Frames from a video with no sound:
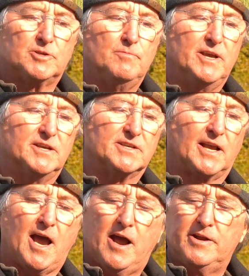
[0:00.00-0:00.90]
to me, is like,
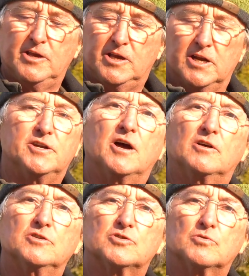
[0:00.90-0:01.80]
how do you get
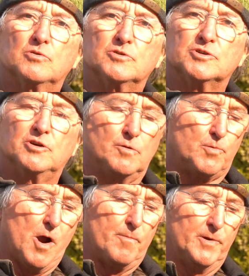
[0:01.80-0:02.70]
Douglas squirrels on your
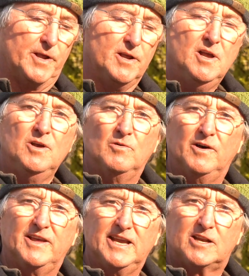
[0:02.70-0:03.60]
property? Well,
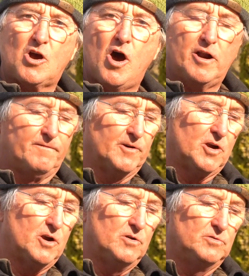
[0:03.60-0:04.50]
they eat conifer
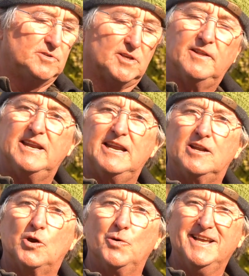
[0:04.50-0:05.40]
cones and they need to
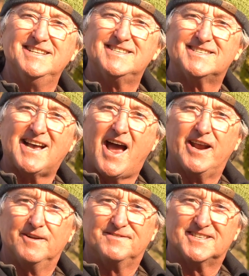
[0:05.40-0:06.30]
go inside
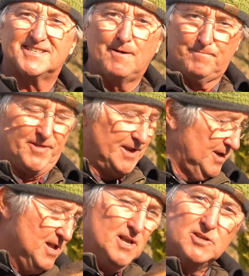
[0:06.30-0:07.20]
of something.
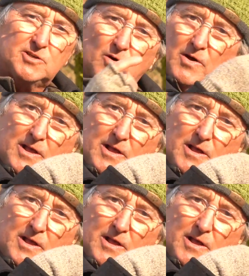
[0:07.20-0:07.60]
So